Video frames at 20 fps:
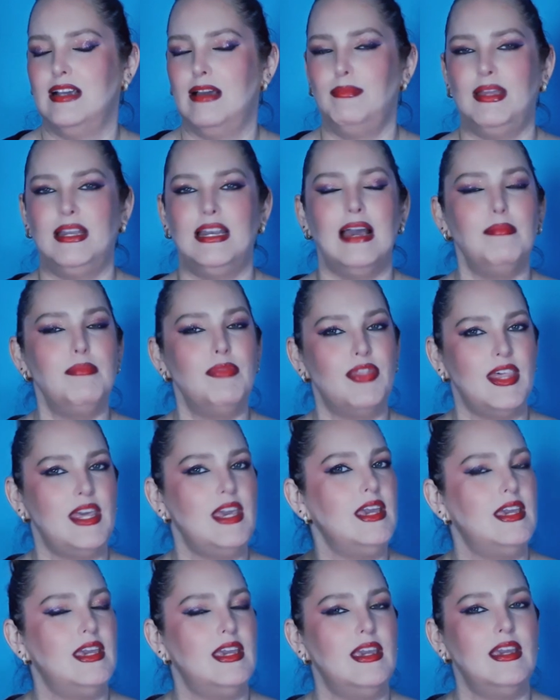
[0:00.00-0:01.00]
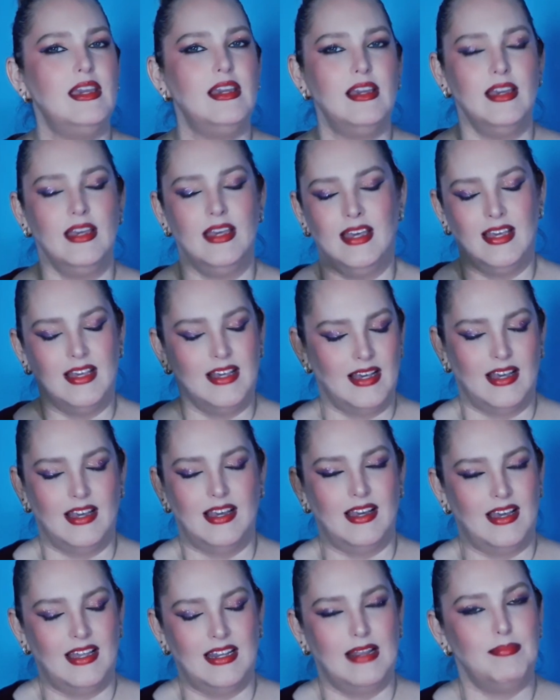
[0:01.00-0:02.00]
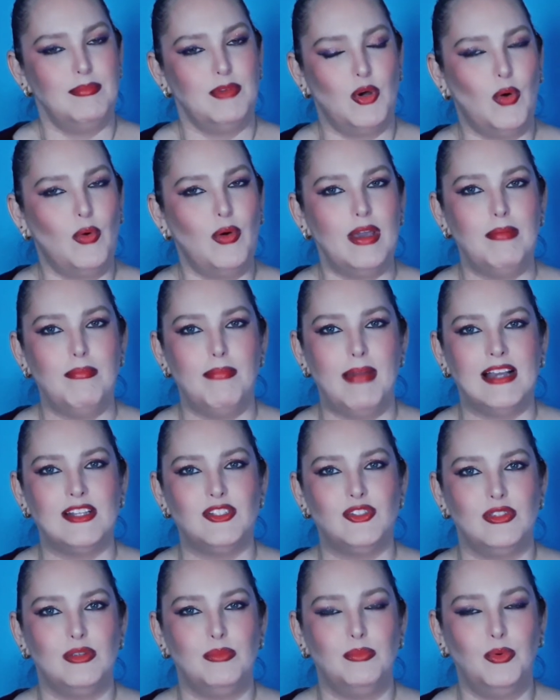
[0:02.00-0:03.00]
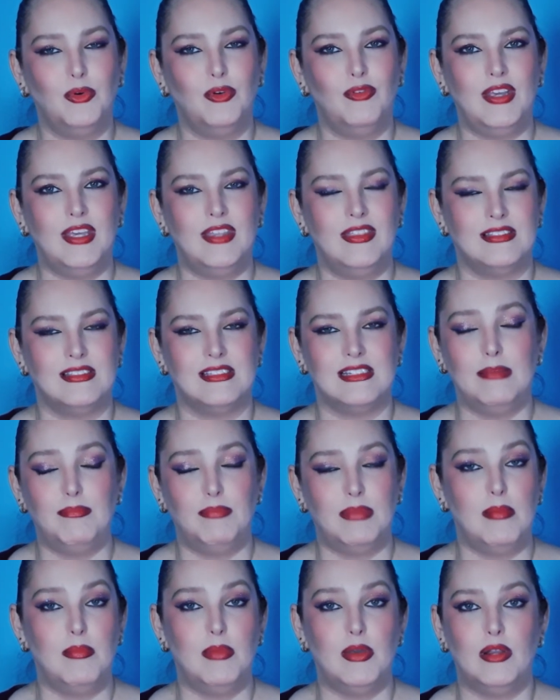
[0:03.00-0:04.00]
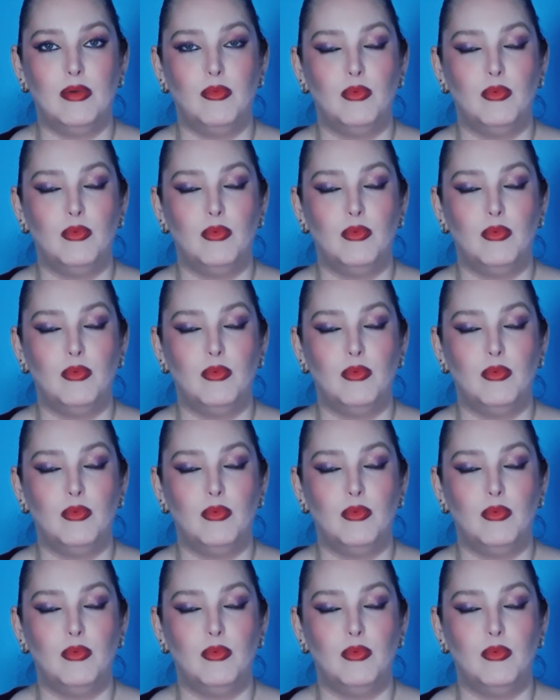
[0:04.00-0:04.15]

I mean, I'm thinking, and I'm going back to the movie The Sleeping Beauty,